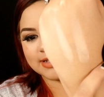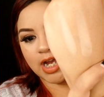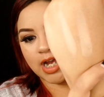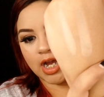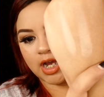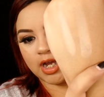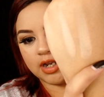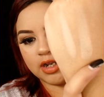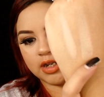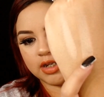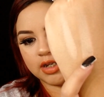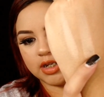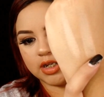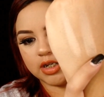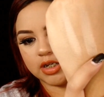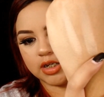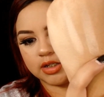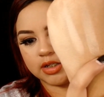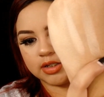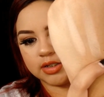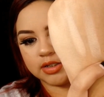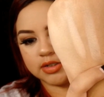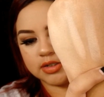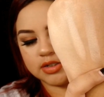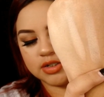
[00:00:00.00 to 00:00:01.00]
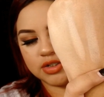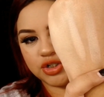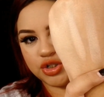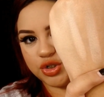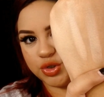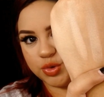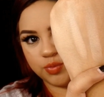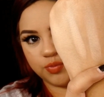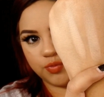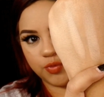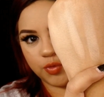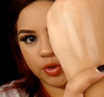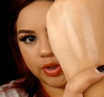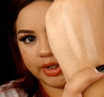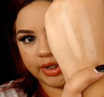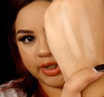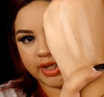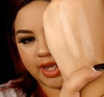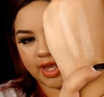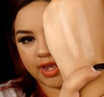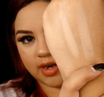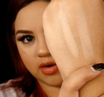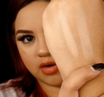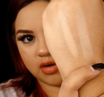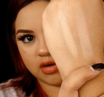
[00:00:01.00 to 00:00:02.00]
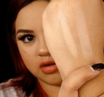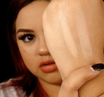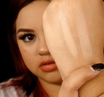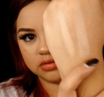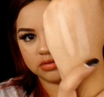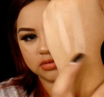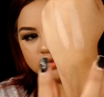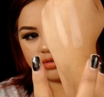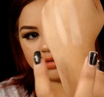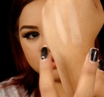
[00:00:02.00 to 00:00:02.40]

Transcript: not a dupe for it at all.